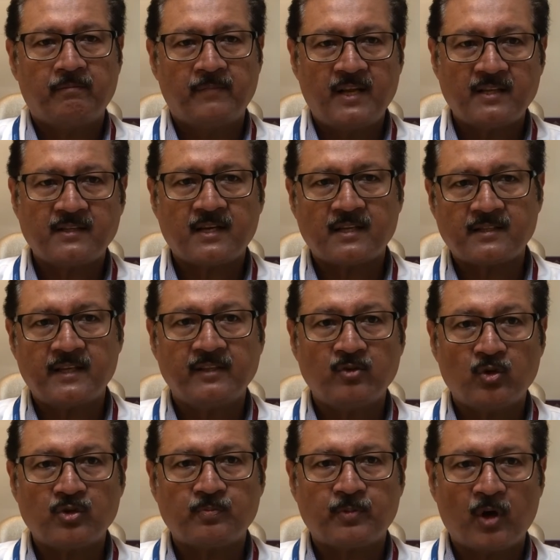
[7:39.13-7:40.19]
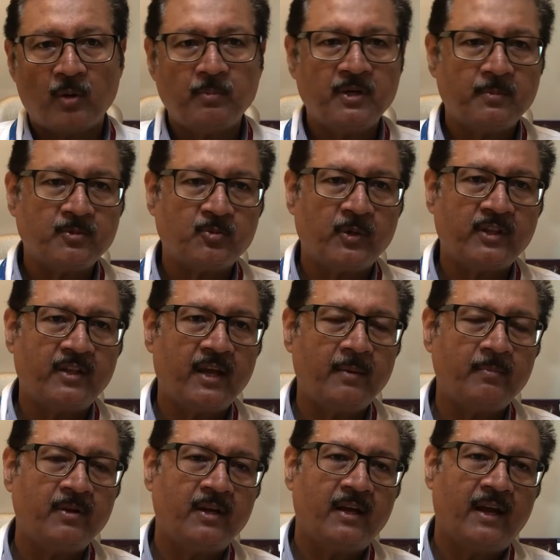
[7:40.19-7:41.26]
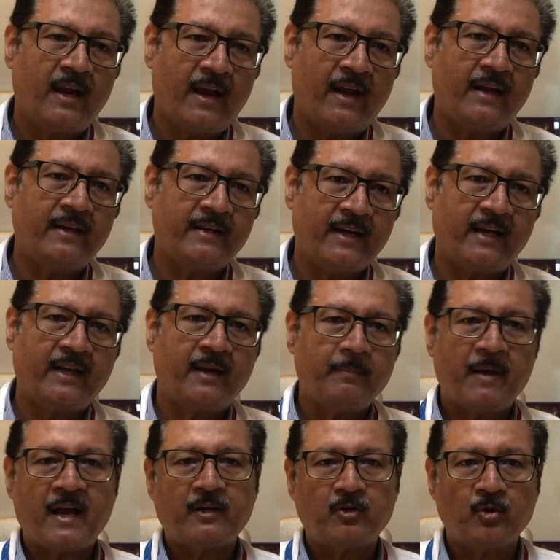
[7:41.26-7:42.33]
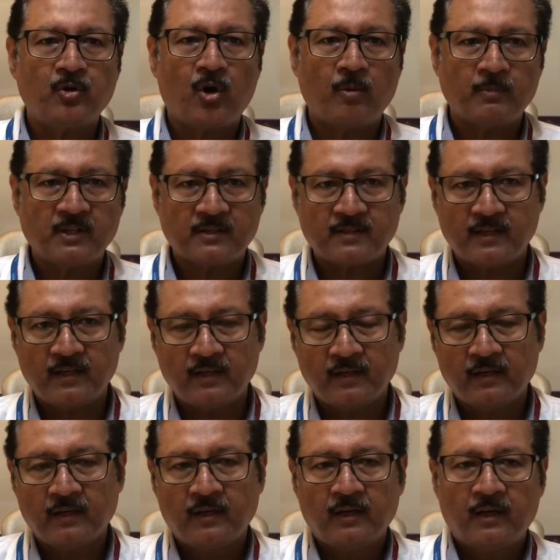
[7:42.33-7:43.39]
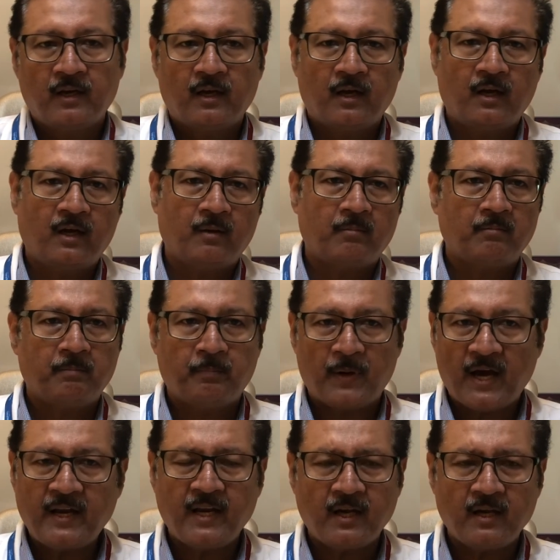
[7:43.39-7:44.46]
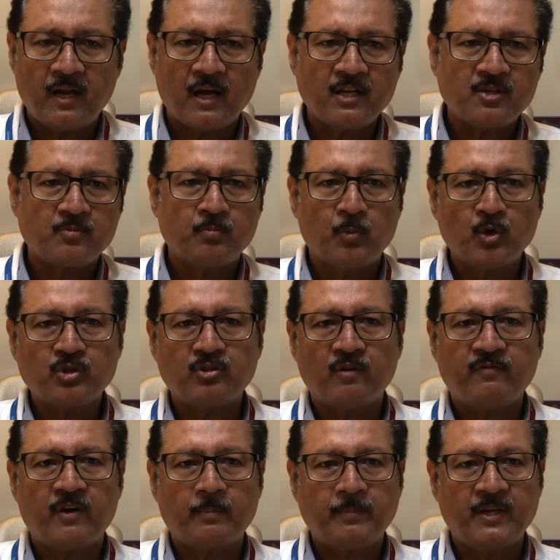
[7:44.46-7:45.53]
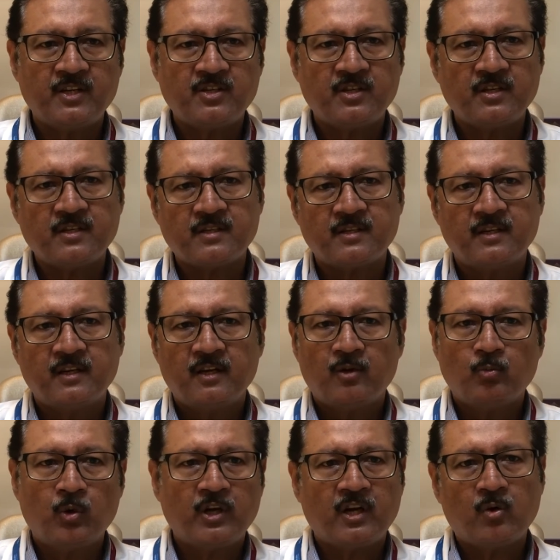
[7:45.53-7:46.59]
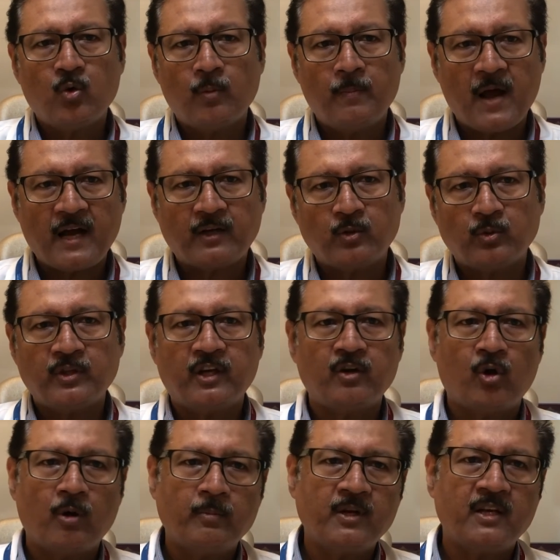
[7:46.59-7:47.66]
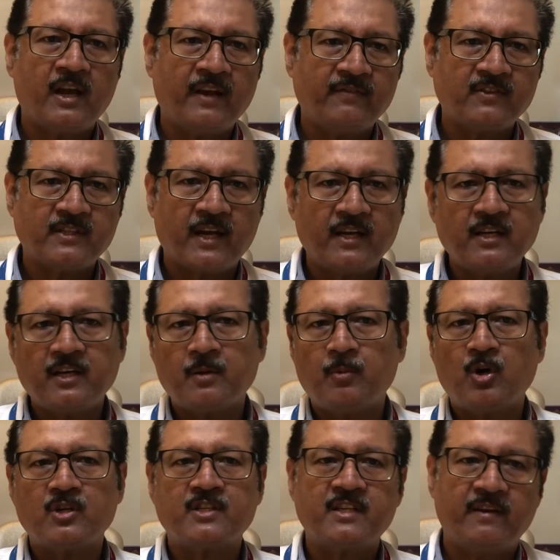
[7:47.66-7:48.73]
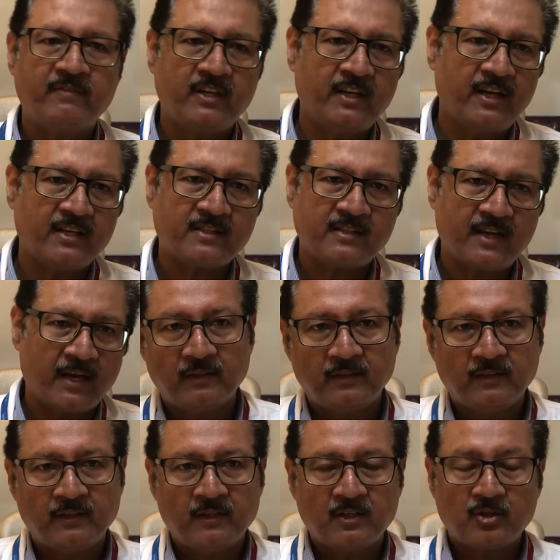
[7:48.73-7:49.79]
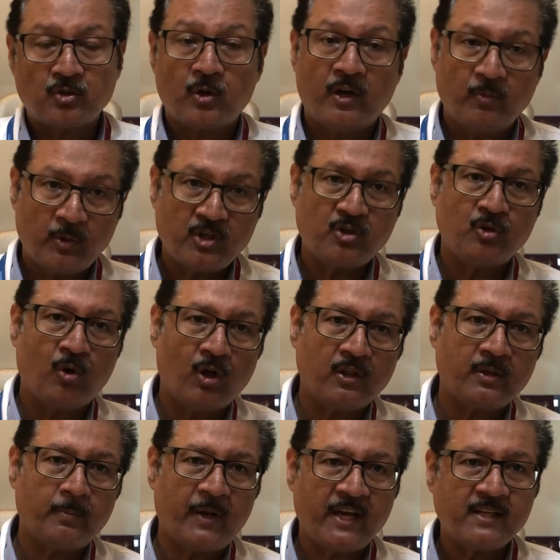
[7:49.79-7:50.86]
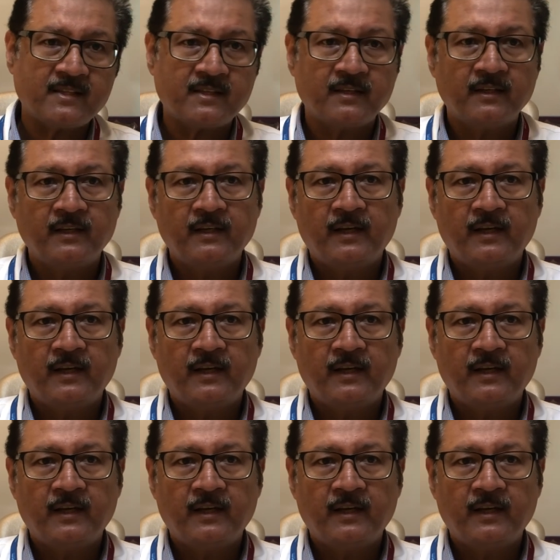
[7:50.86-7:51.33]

discussing those problems with them and getting back to normalcy. By and large, most of our patients would go back to their normal lifestyle in about 7 days' time. So I wish you all the best,